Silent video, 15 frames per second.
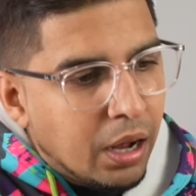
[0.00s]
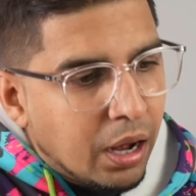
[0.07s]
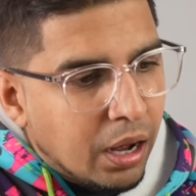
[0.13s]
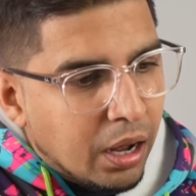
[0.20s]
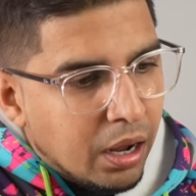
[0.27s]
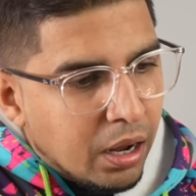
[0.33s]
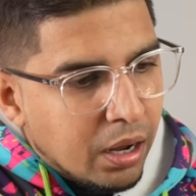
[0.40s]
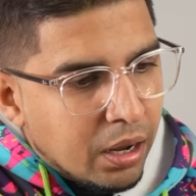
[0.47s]

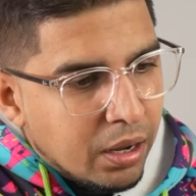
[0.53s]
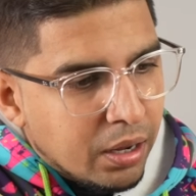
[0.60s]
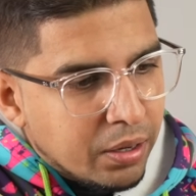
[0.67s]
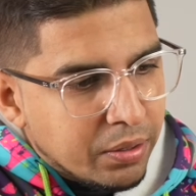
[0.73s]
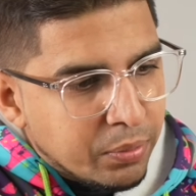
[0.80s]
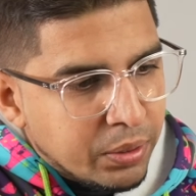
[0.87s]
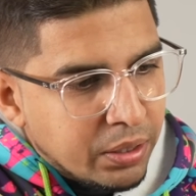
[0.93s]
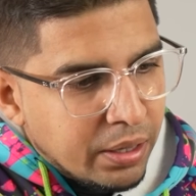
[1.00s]

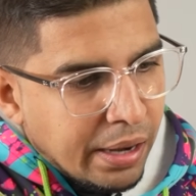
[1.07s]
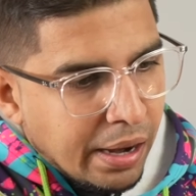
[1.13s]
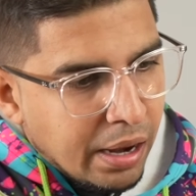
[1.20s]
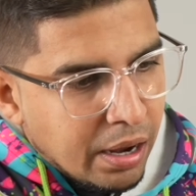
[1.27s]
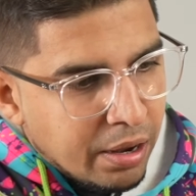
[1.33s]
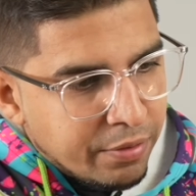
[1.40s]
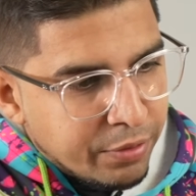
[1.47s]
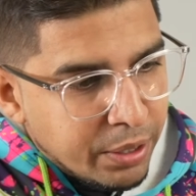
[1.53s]
Uh, we
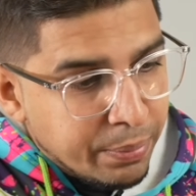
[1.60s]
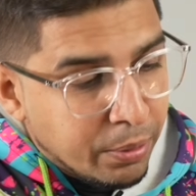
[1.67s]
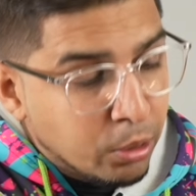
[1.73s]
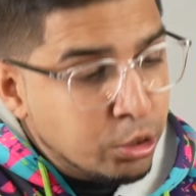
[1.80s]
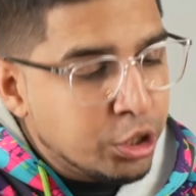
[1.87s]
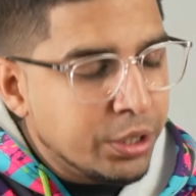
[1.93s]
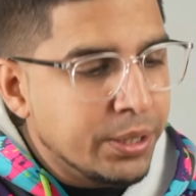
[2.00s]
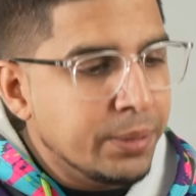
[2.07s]
have
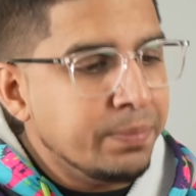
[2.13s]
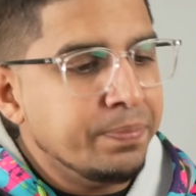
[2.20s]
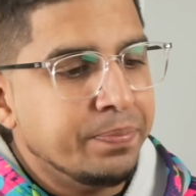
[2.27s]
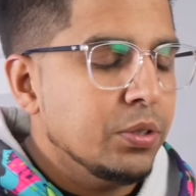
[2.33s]
emotion.